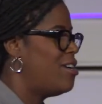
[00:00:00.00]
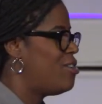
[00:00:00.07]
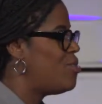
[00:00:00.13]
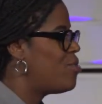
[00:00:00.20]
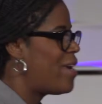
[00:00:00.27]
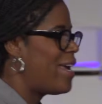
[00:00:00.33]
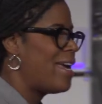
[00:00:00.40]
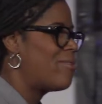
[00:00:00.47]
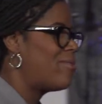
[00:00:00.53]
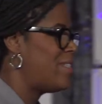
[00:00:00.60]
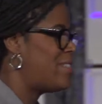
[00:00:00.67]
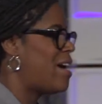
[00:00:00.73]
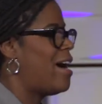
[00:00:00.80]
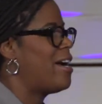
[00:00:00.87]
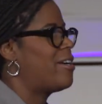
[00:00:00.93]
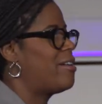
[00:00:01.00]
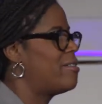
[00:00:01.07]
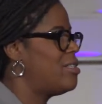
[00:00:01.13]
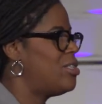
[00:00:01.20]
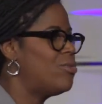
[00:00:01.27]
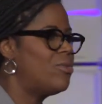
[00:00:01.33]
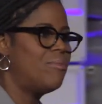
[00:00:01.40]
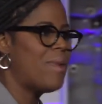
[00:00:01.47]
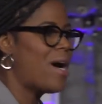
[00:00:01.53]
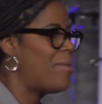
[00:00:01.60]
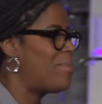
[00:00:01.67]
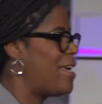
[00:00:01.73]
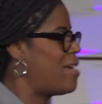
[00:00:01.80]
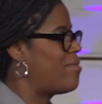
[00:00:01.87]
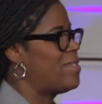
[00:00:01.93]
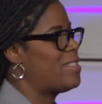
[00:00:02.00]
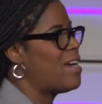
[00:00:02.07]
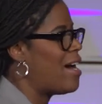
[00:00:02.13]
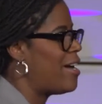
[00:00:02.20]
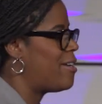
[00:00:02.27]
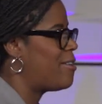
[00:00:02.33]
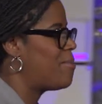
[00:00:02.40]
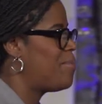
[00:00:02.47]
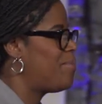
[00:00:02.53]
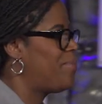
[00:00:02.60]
you can't retire. You and Mom can't retire.